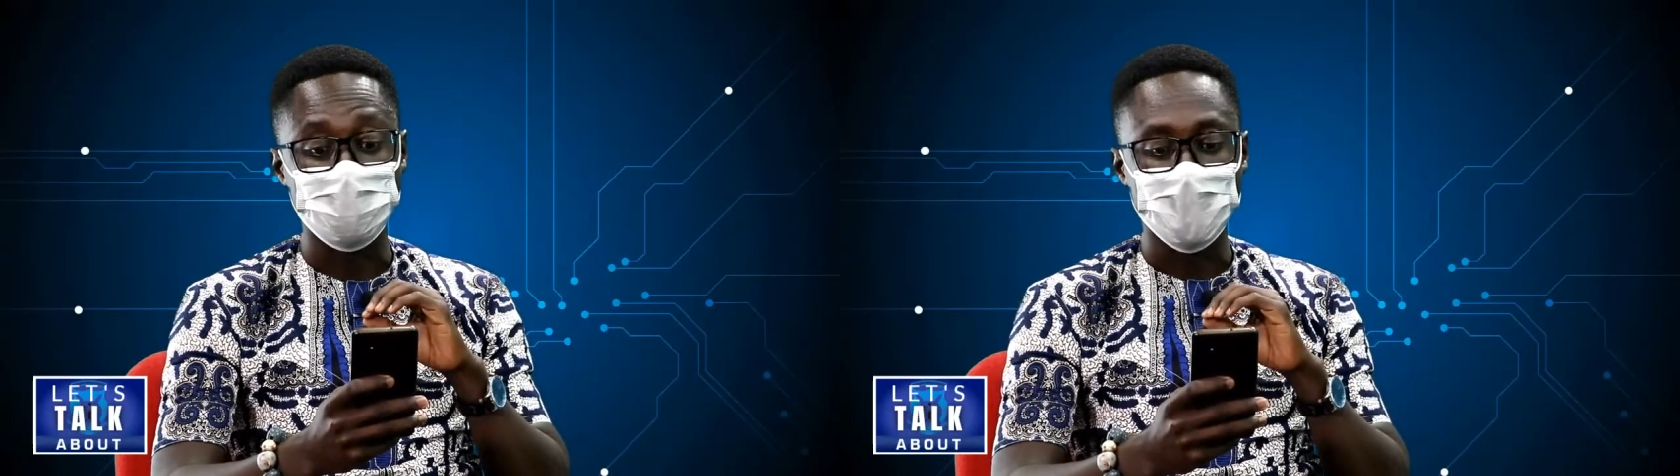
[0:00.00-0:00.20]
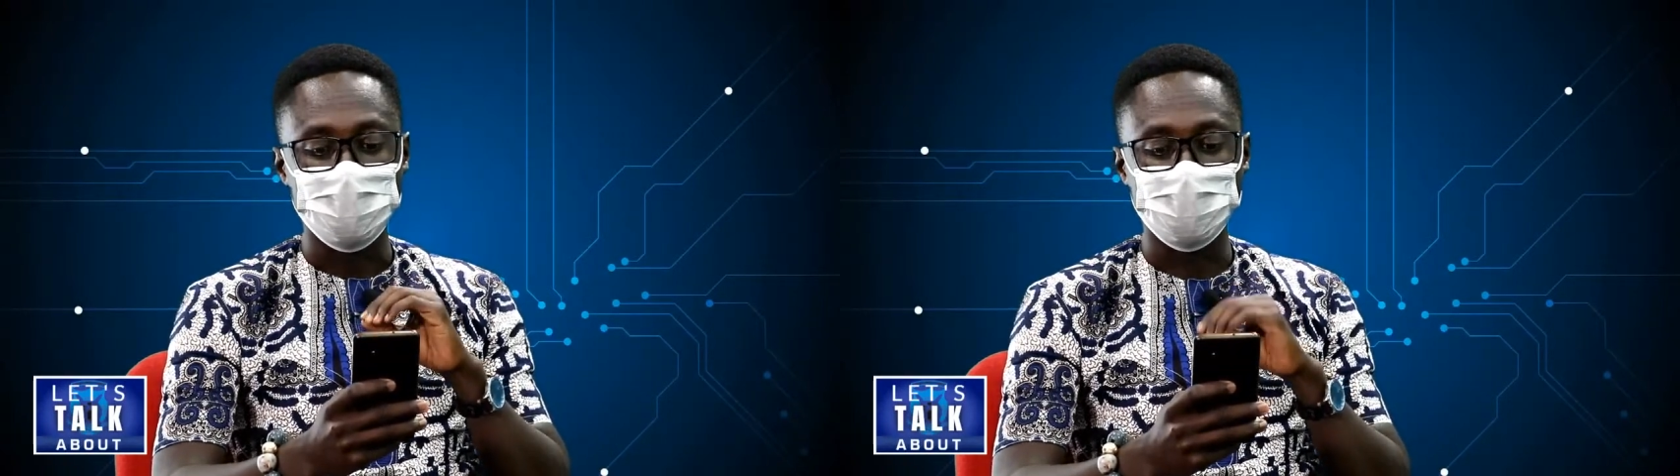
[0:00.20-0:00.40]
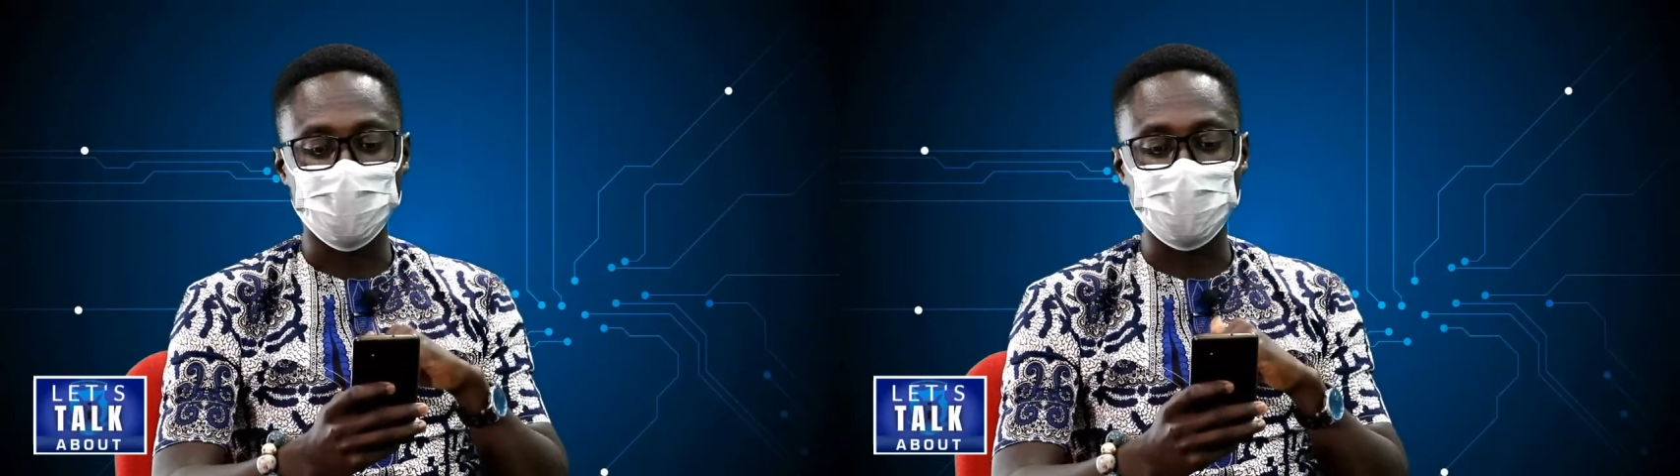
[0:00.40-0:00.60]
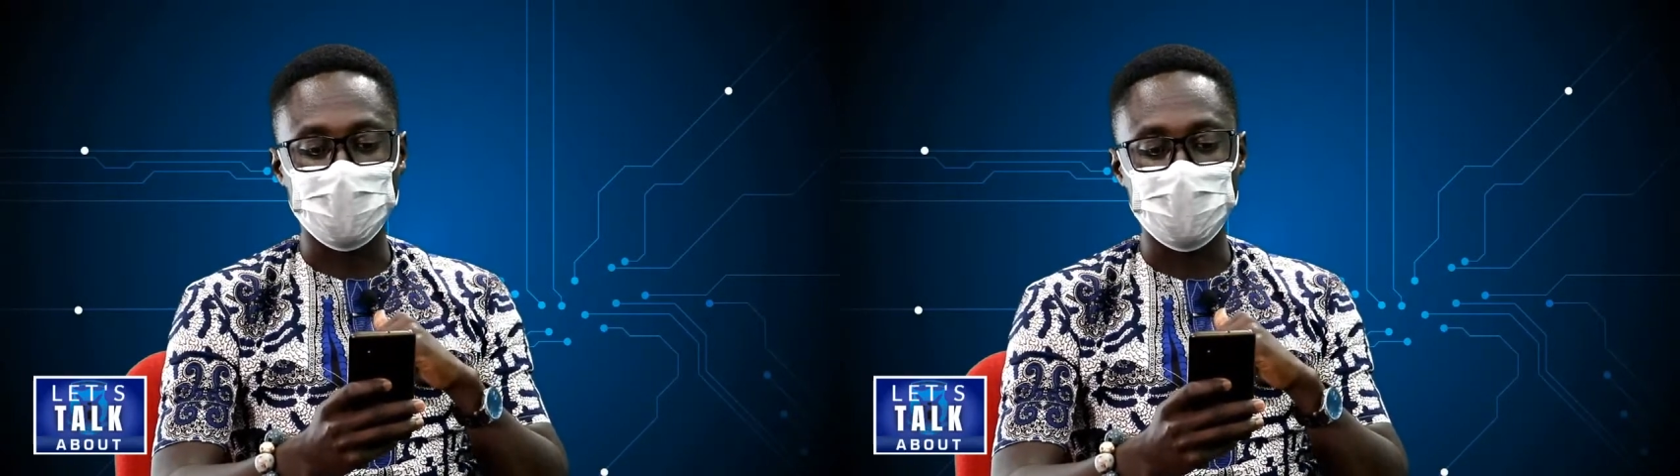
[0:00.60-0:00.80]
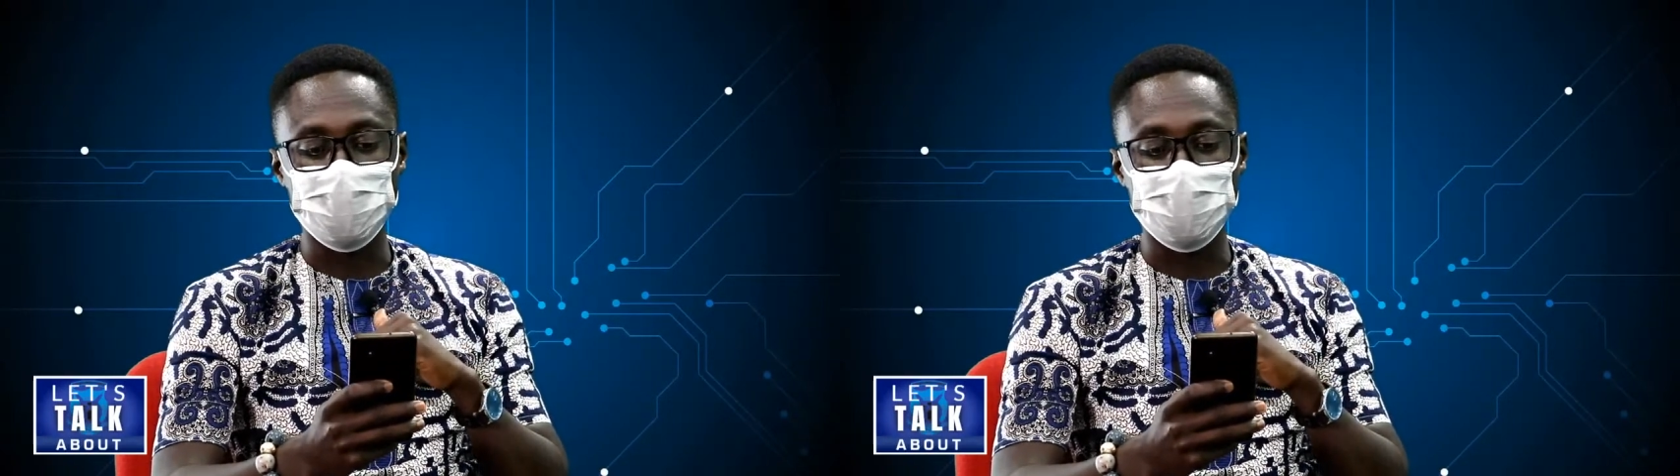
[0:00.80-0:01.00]
Most of the
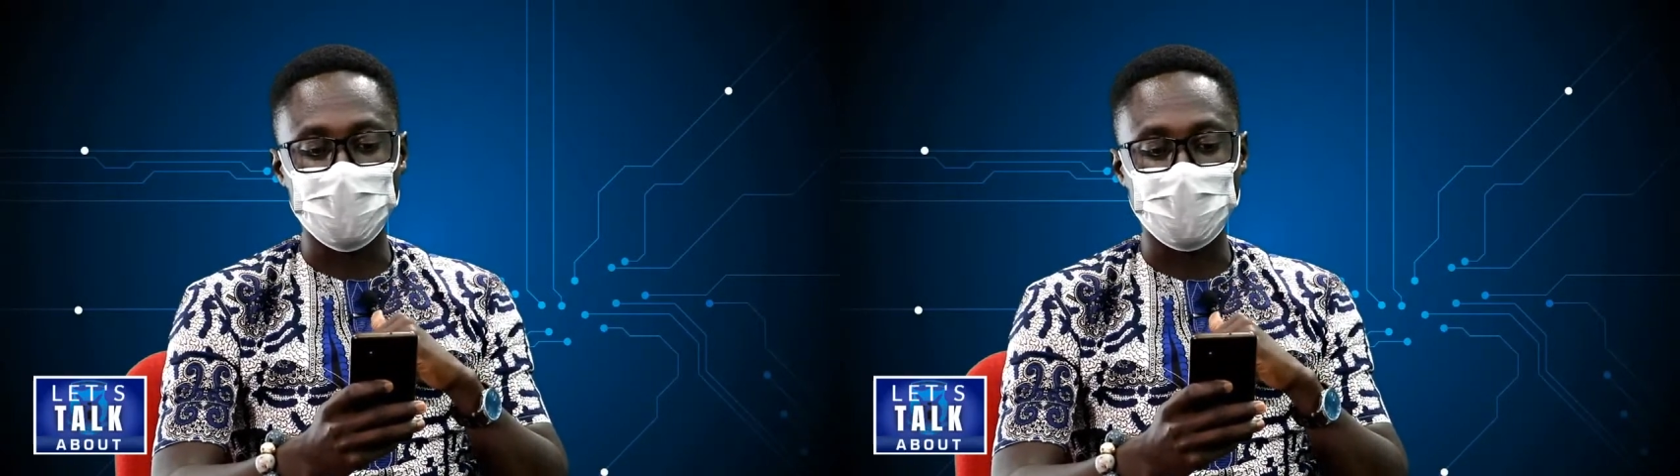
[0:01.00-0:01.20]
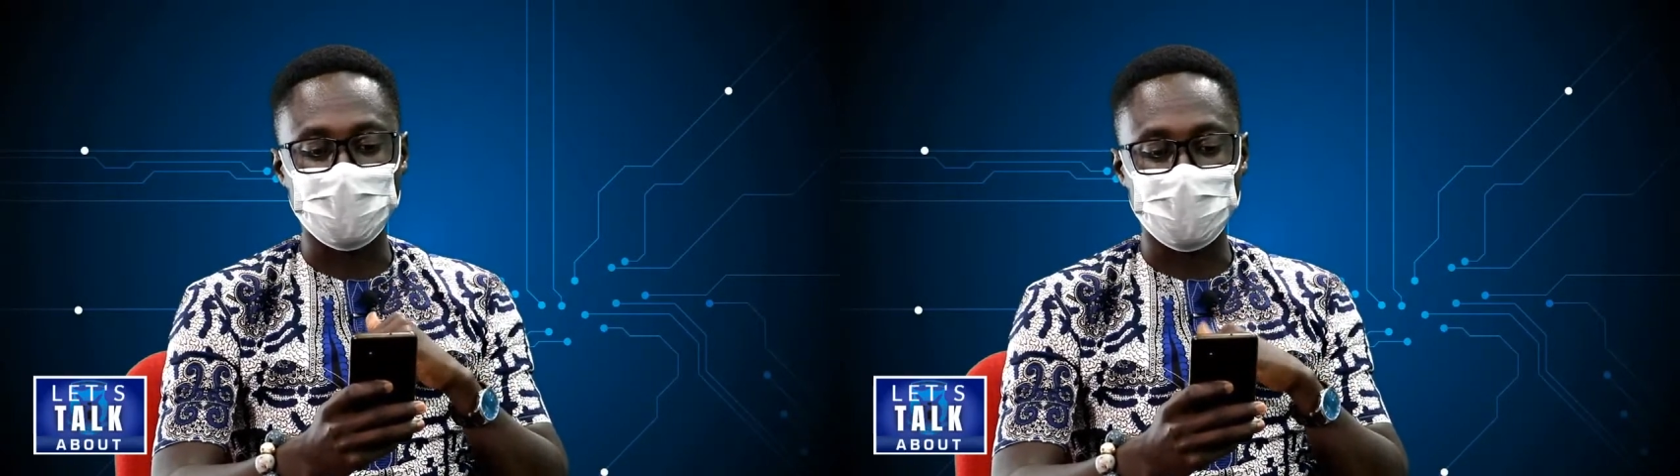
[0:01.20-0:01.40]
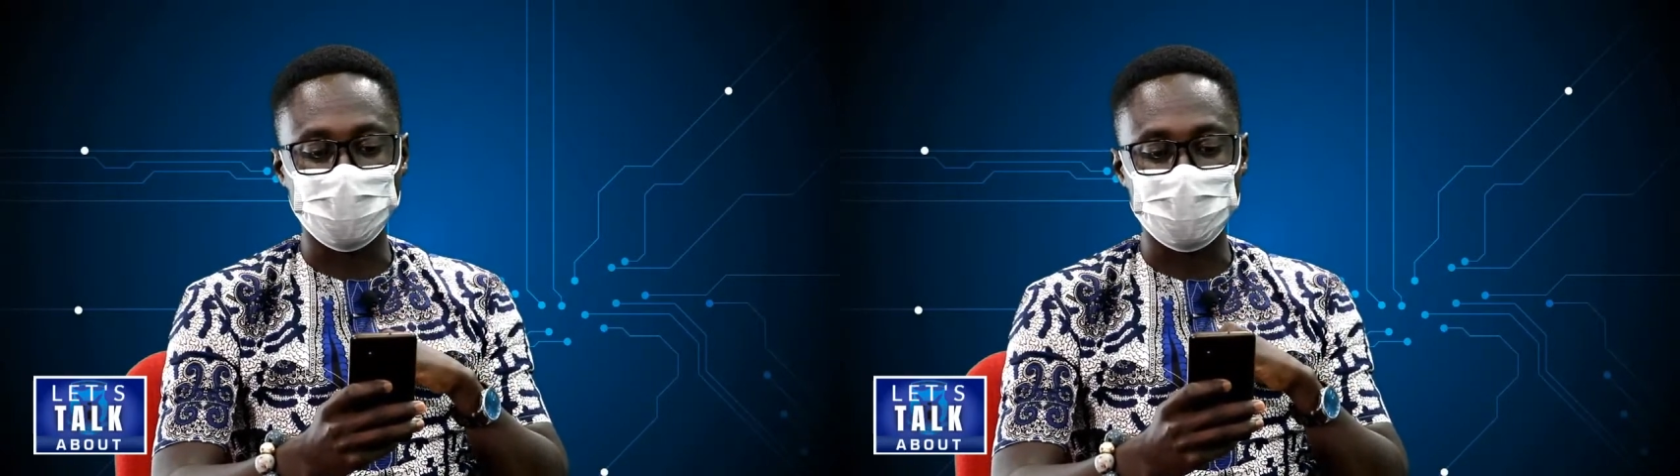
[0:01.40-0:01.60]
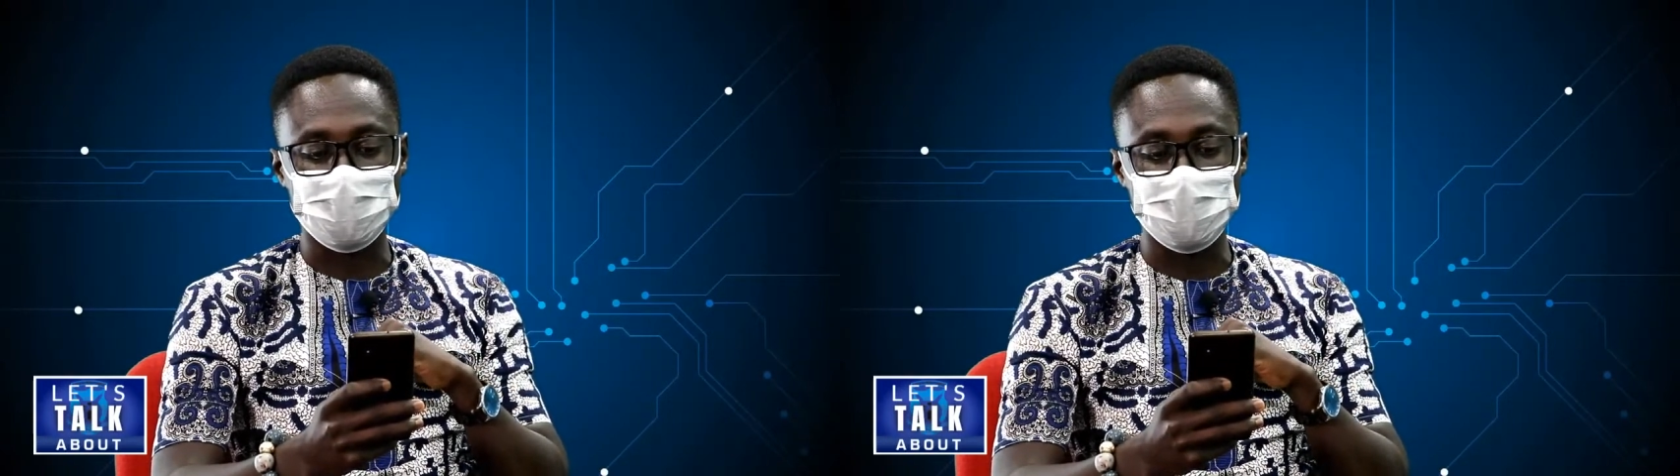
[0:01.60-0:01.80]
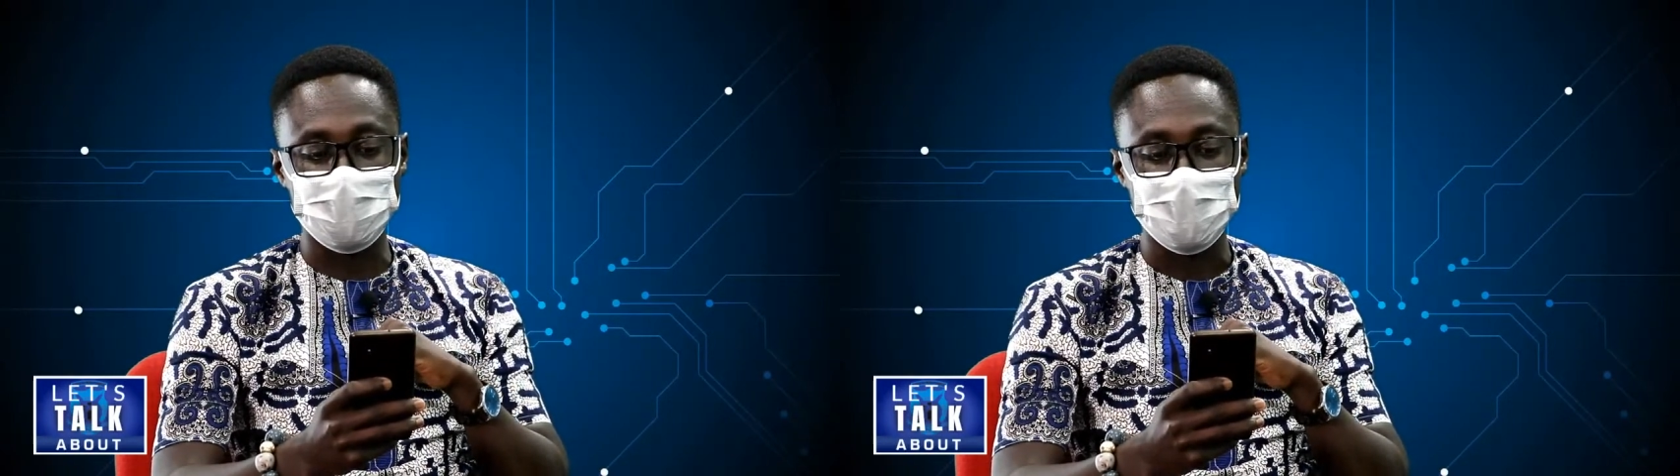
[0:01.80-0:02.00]
youth are
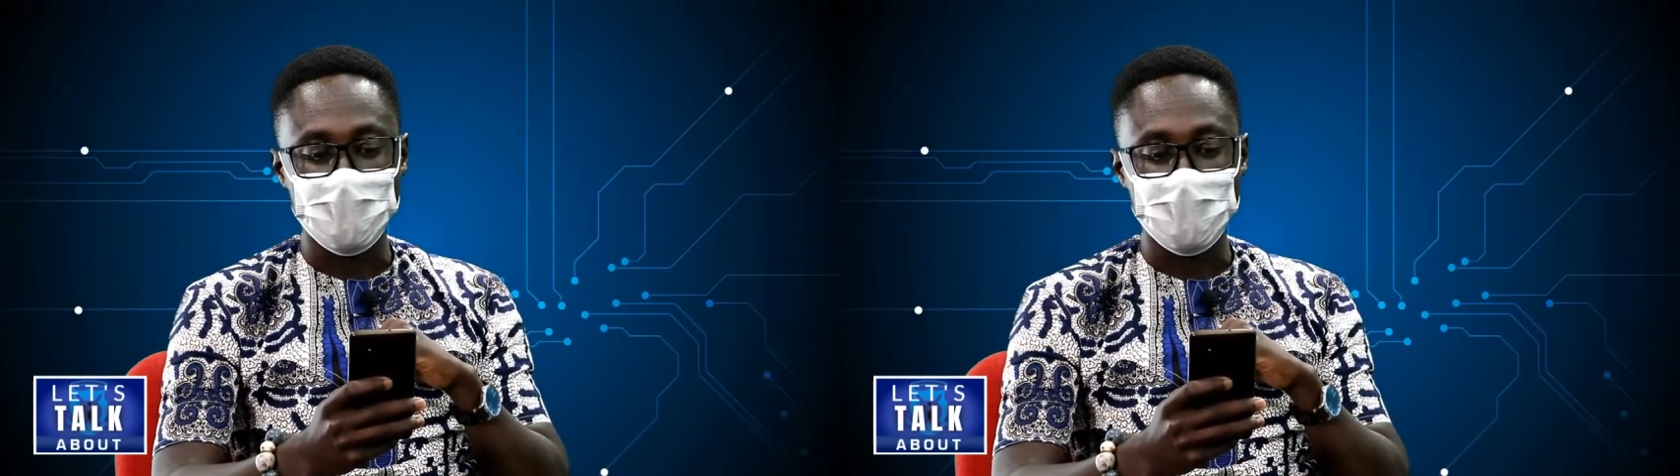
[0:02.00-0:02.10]
guilty